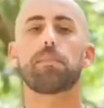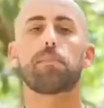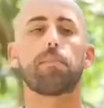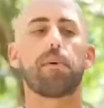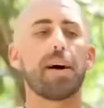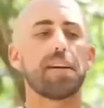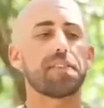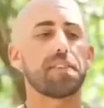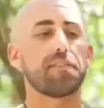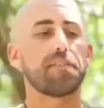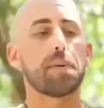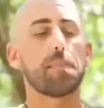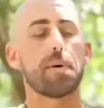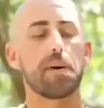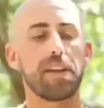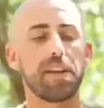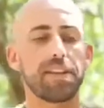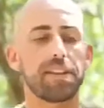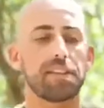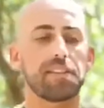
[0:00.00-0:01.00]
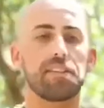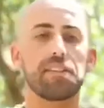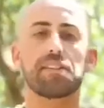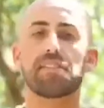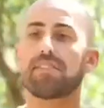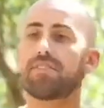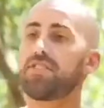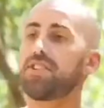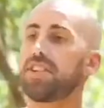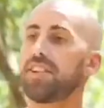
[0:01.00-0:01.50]
the parts of the body that
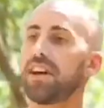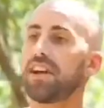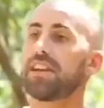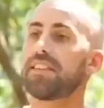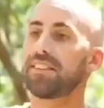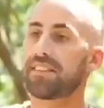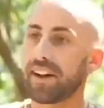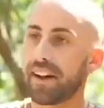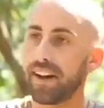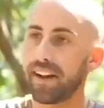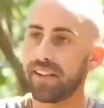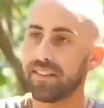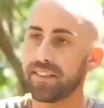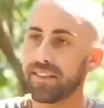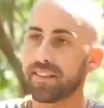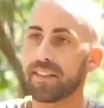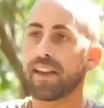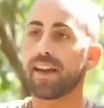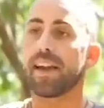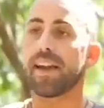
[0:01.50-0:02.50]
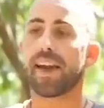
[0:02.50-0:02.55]
is generally tight,